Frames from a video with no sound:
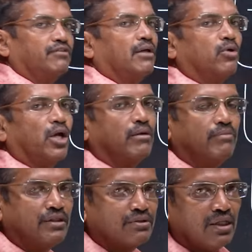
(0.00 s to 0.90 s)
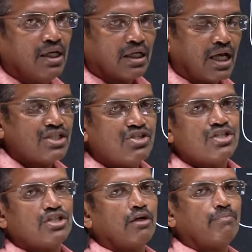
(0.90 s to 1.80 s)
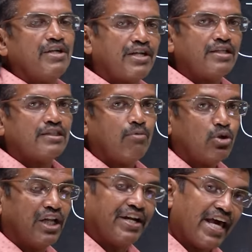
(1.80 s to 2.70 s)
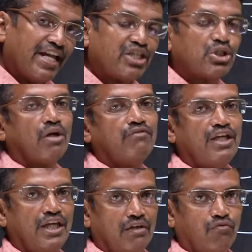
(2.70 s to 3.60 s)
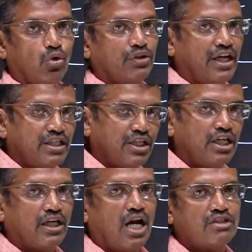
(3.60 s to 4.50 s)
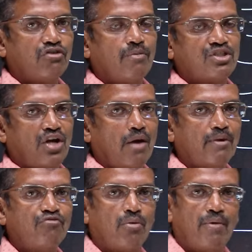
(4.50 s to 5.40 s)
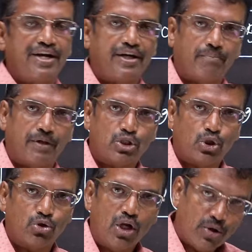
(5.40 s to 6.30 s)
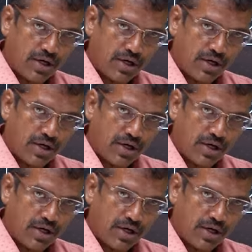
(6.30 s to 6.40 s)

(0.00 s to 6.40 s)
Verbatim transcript: of thermodynamics, Clausius statement tells about the direction of the heat flow. That is, heat transfer must happen from high temperature to the low